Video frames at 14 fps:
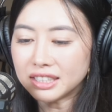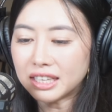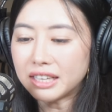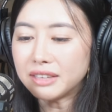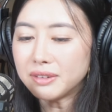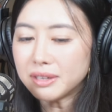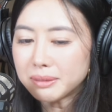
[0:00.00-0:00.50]

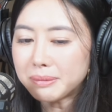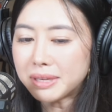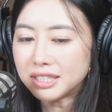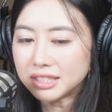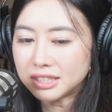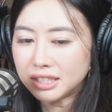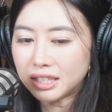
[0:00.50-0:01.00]
Like what
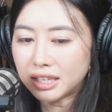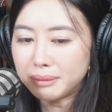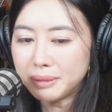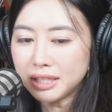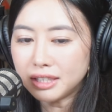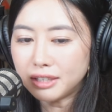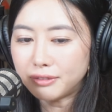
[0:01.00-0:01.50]
Amanda said, I
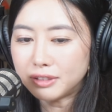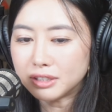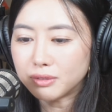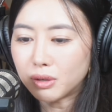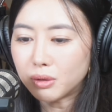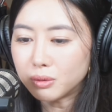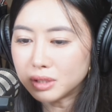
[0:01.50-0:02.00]
mean, if it's
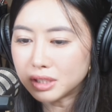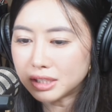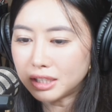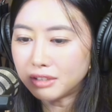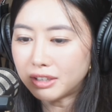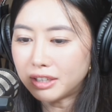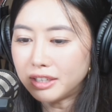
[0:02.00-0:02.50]
for own
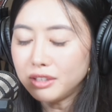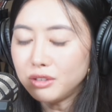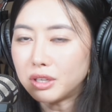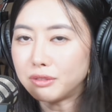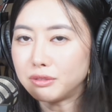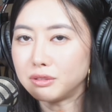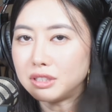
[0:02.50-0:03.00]
stay, right, then
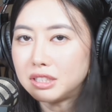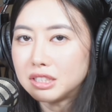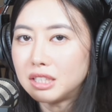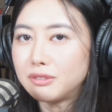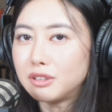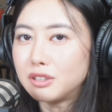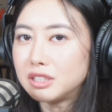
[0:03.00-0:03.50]
you have to
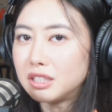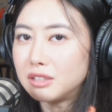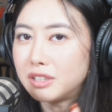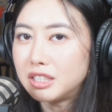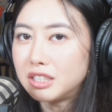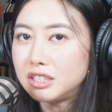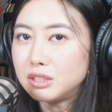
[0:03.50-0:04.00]
decide for yourself
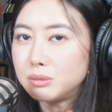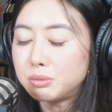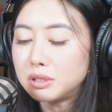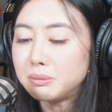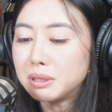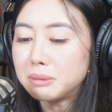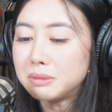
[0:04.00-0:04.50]
whether this
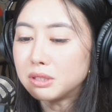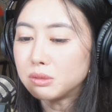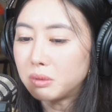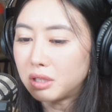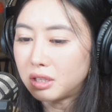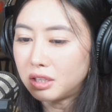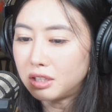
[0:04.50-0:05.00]
premium is
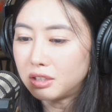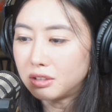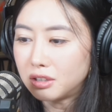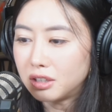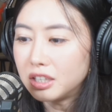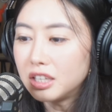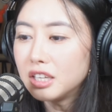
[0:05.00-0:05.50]
worth it or
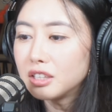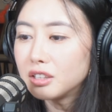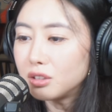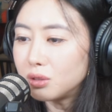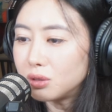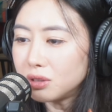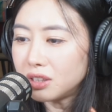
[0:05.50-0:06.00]
not.
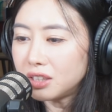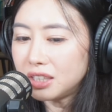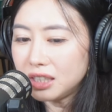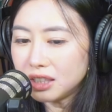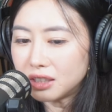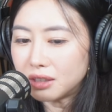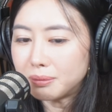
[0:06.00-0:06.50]
The good
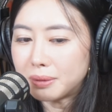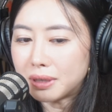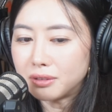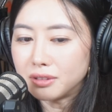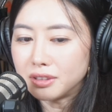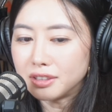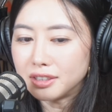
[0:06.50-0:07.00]
thing
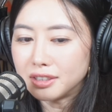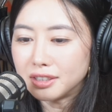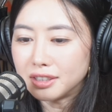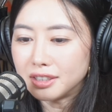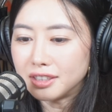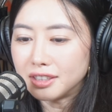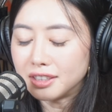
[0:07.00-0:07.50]
about
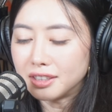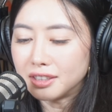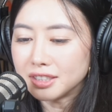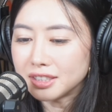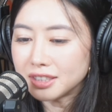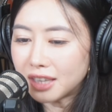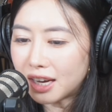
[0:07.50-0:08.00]

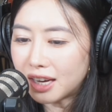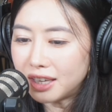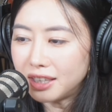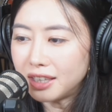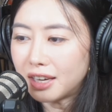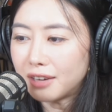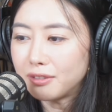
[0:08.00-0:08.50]

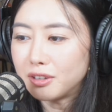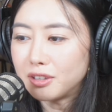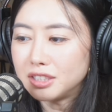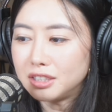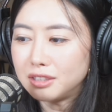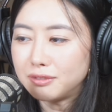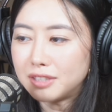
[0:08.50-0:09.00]
Skye, of
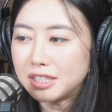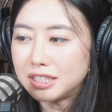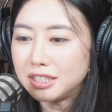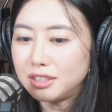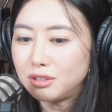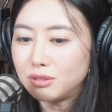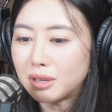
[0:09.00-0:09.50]
course, if let's
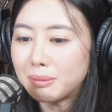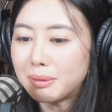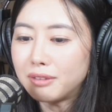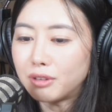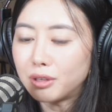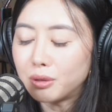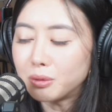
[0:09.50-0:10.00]
say you are
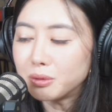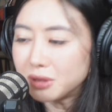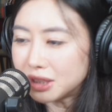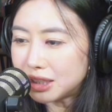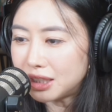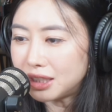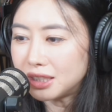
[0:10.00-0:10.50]
buying for your own
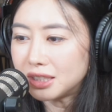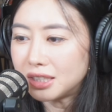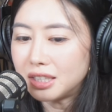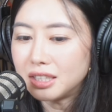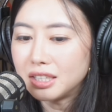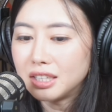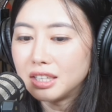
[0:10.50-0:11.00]
stay, is
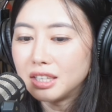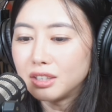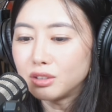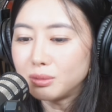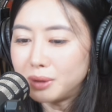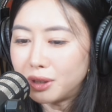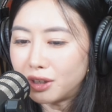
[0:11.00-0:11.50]

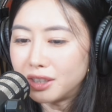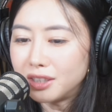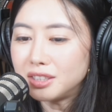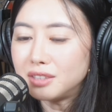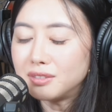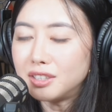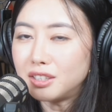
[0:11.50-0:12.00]
that, to be
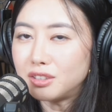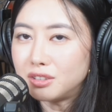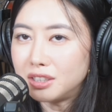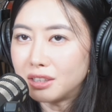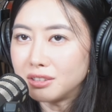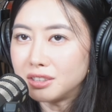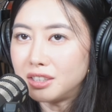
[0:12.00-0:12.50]
honest, even at
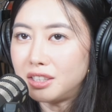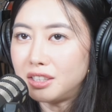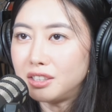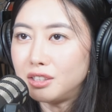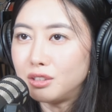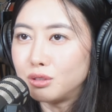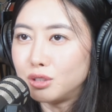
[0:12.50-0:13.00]
3,008,
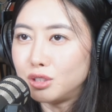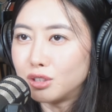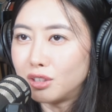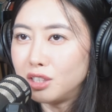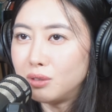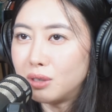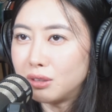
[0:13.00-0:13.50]
it could
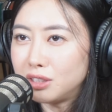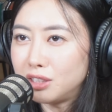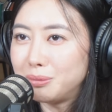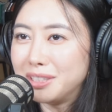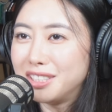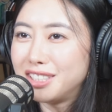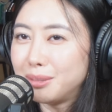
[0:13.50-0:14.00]
jolly well still
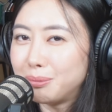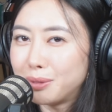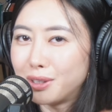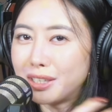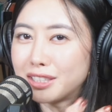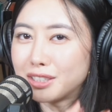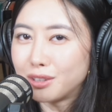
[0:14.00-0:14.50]
be
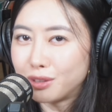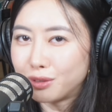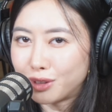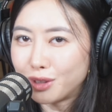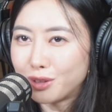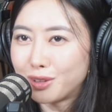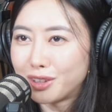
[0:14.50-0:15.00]
cheaper as an
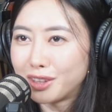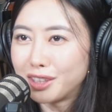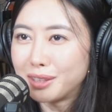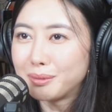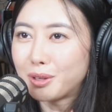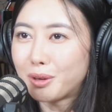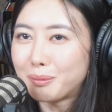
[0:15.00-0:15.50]
overall
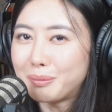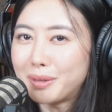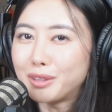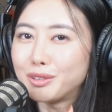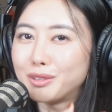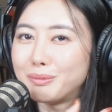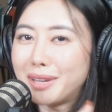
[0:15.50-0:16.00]
quantum
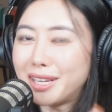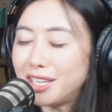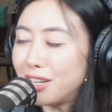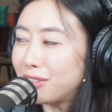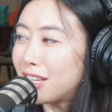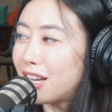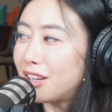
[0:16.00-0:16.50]
compared to
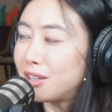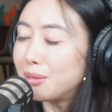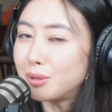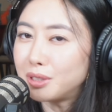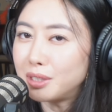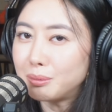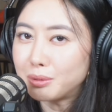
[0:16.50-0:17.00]
many of the other
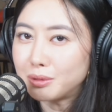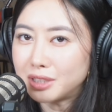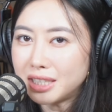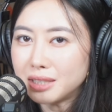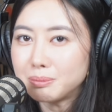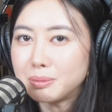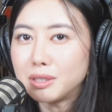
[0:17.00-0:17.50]
boutique
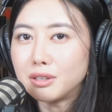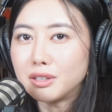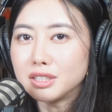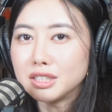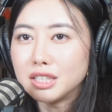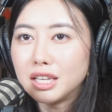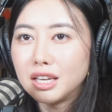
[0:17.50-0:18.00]
projects,
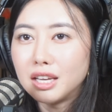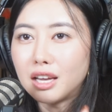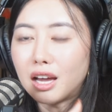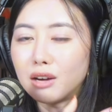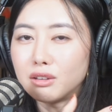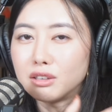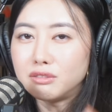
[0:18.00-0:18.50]
because
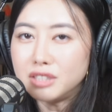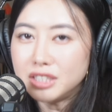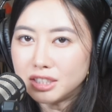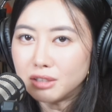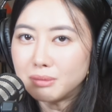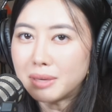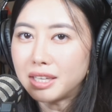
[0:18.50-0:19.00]
our
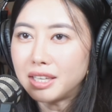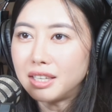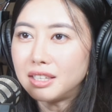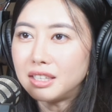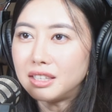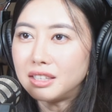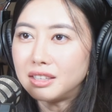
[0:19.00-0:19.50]
resale
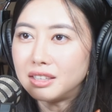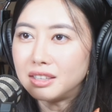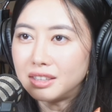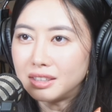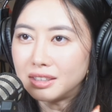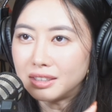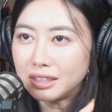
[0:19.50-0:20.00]
market in
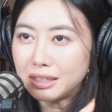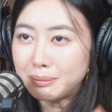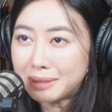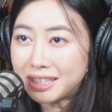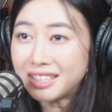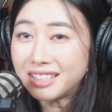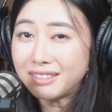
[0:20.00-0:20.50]
the
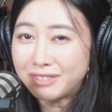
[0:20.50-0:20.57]
immediate